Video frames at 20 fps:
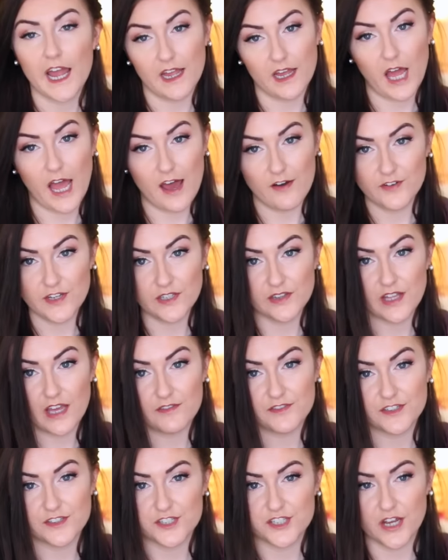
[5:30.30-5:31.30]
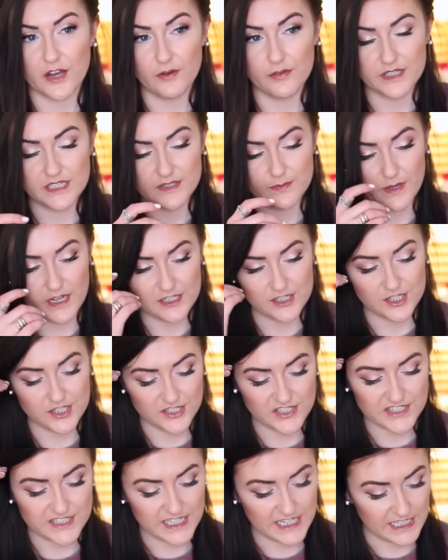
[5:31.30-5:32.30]
I haven't loved a show this much
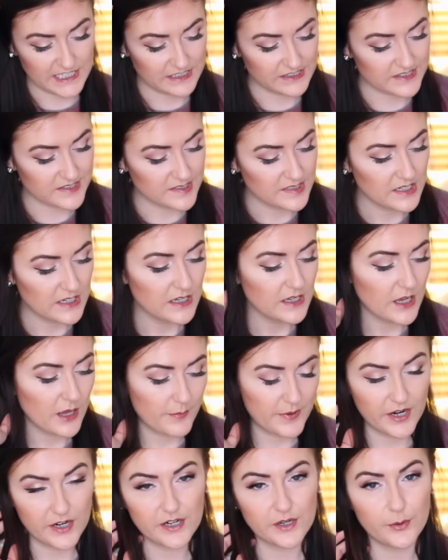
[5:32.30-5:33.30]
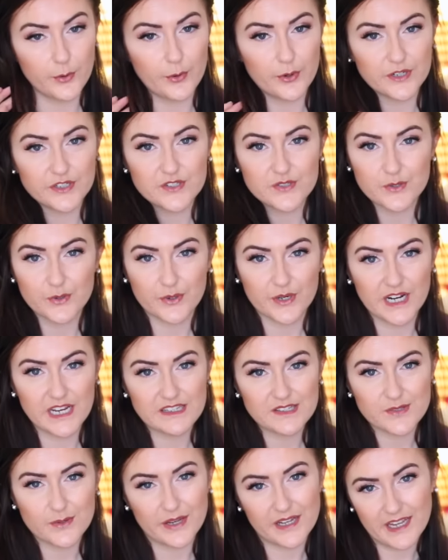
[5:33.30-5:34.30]
since American Horror Story,
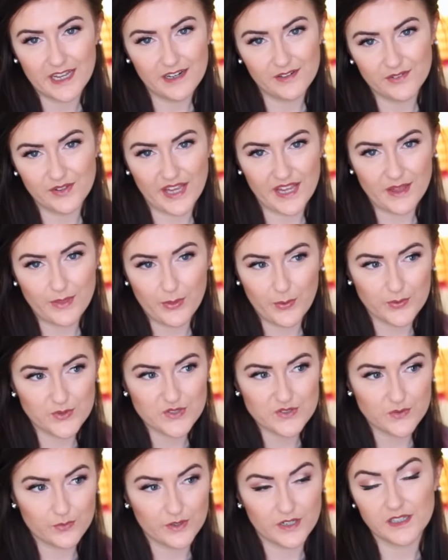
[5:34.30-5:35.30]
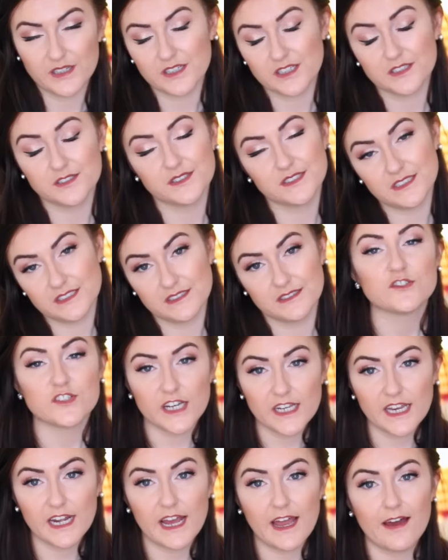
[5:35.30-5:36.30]
so I kind of like those thrillers and
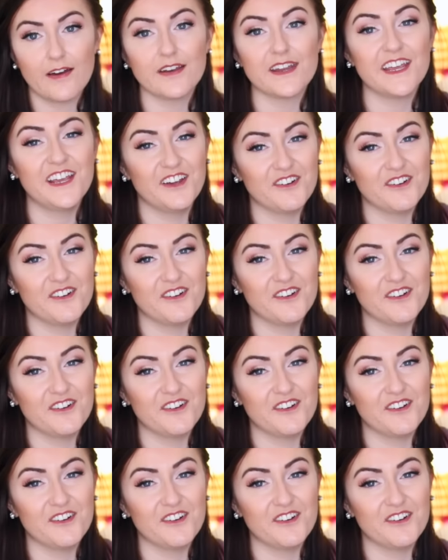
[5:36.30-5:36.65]
check it out.